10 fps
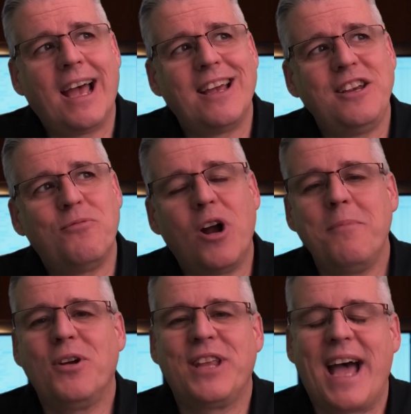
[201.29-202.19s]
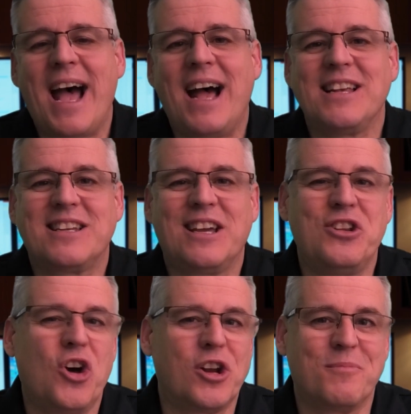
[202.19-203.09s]
you want to be able to ask
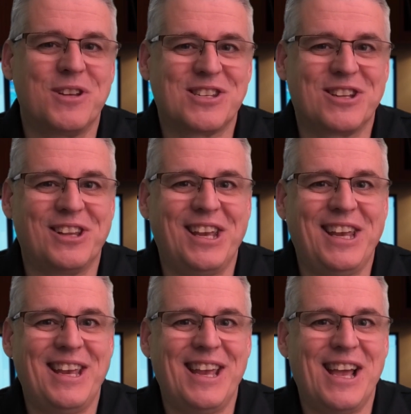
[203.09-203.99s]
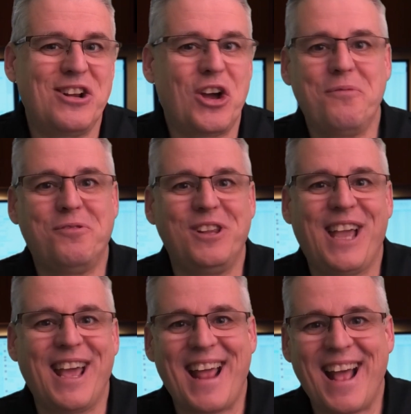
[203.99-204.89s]
anonymously and hopefully
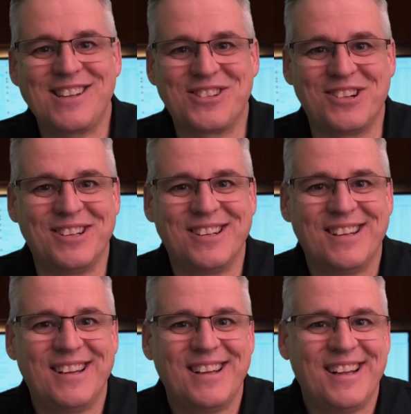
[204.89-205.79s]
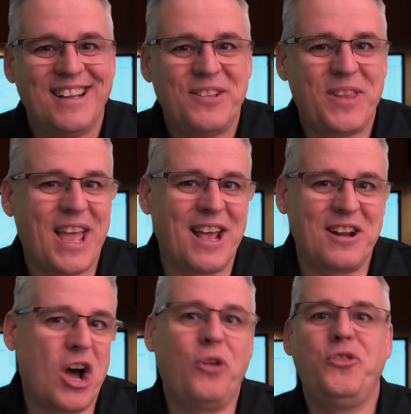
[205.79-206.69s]
get answered.
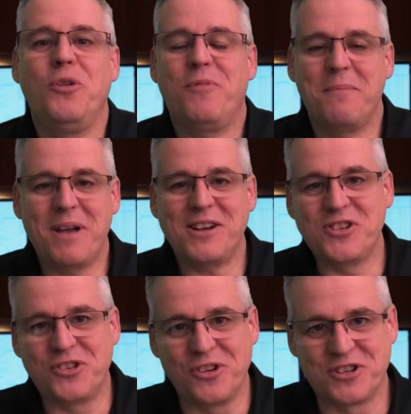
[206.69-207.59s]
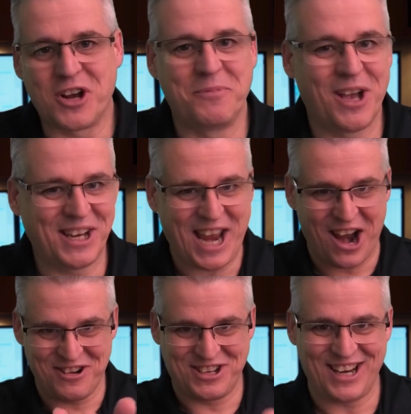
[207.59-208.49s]
And I'll do my best to do so. I'm not
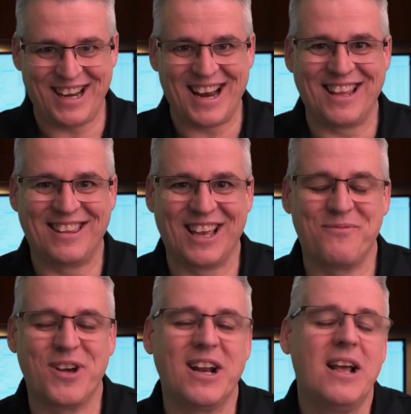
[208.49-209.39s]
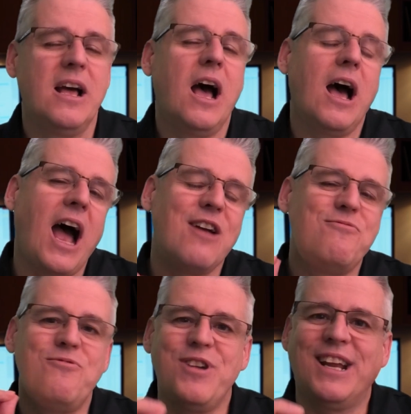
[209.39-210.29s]
guaranteeing anything, but I
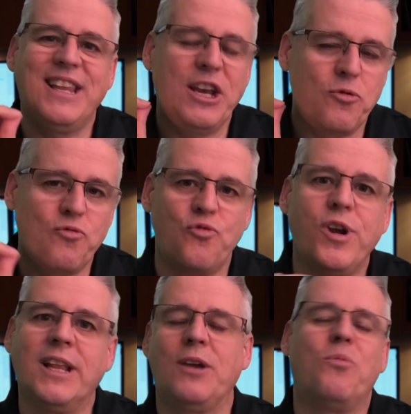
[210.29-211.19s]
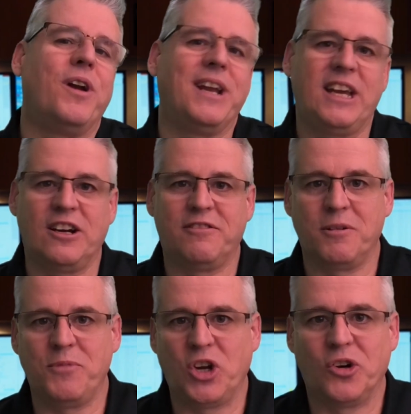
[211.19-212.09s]
really, really want to hear
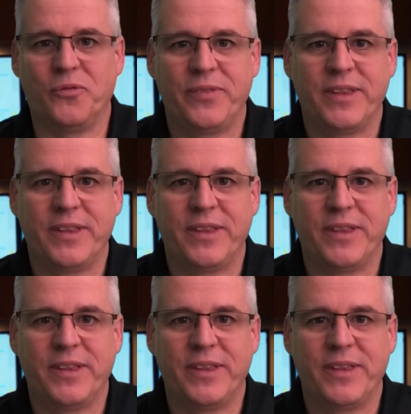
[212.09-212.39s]
from you.